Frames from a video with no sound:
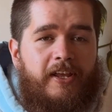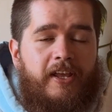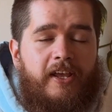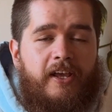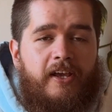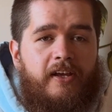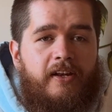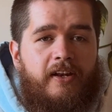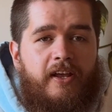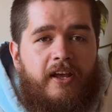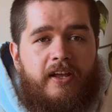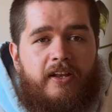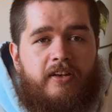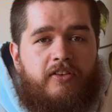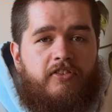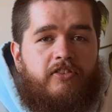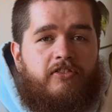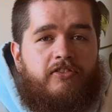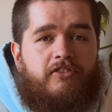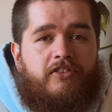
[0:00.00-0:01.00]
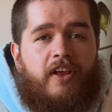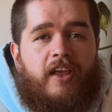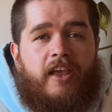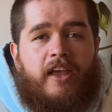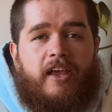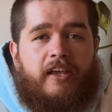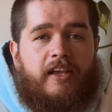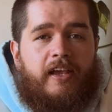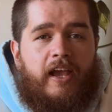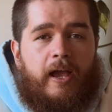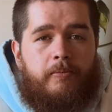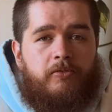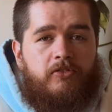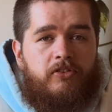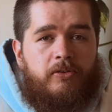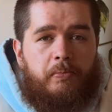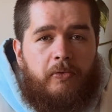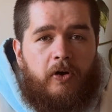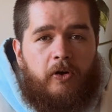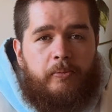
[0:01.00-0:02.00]
ahead and just
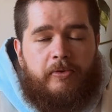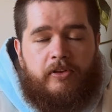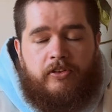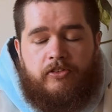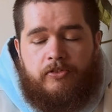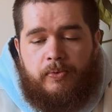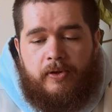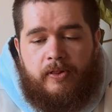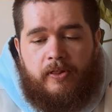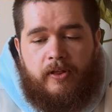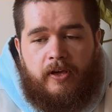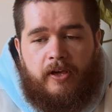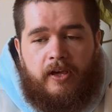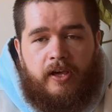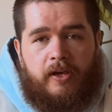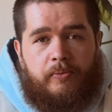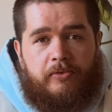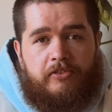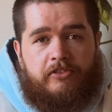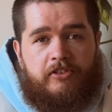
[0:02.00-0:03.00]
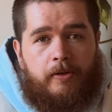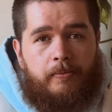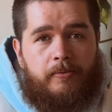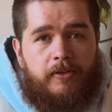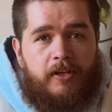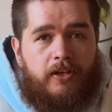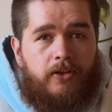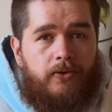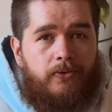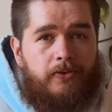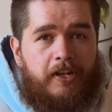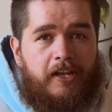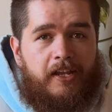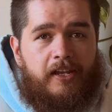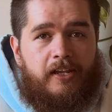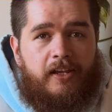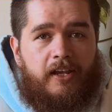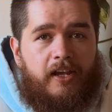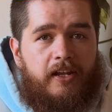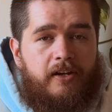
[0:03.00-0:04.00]
captured moments, whether it was something
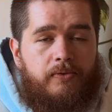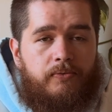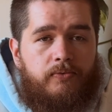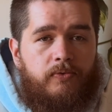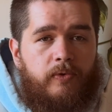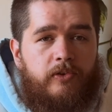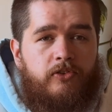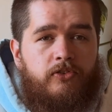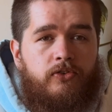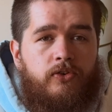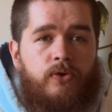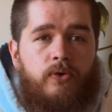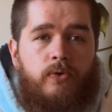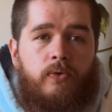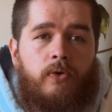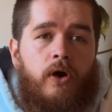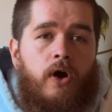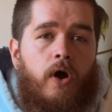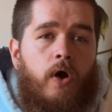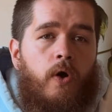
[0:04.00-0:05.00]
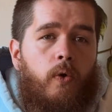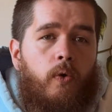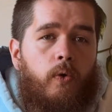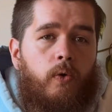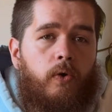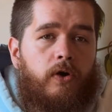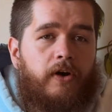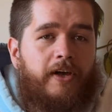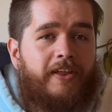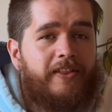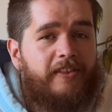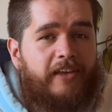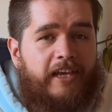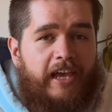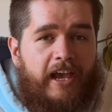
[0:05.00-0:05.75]
unique and original, or in the